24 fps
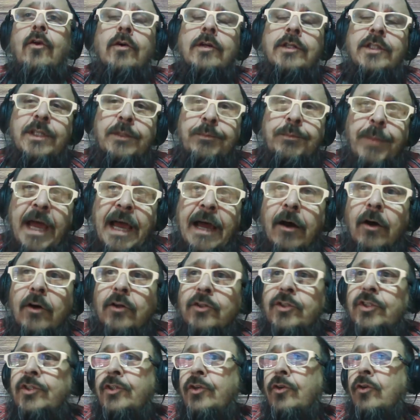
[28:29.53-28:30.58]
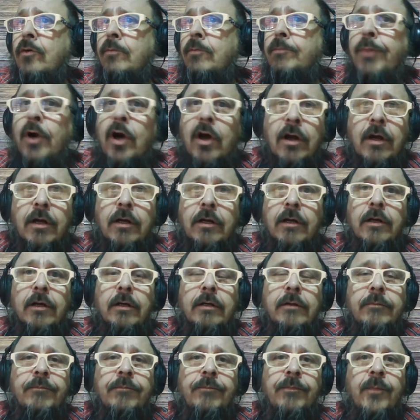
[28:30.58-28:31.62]
spouse, your
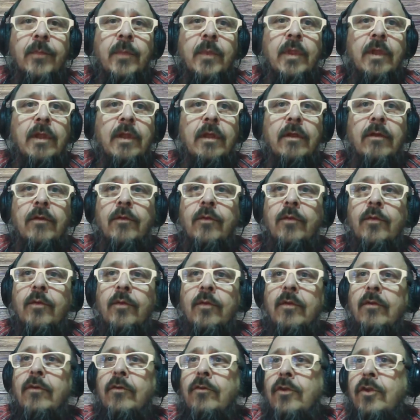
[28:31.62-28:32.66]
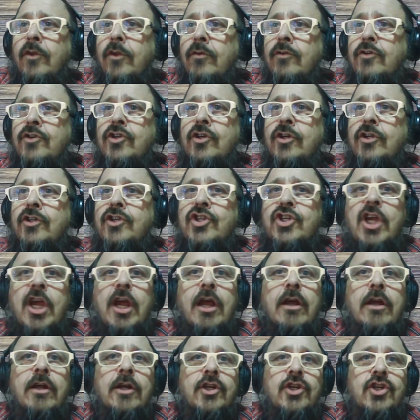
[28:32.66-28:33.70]
partner, you should
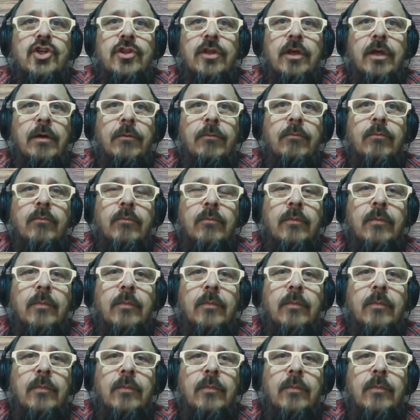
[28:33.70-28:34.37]
cherish them.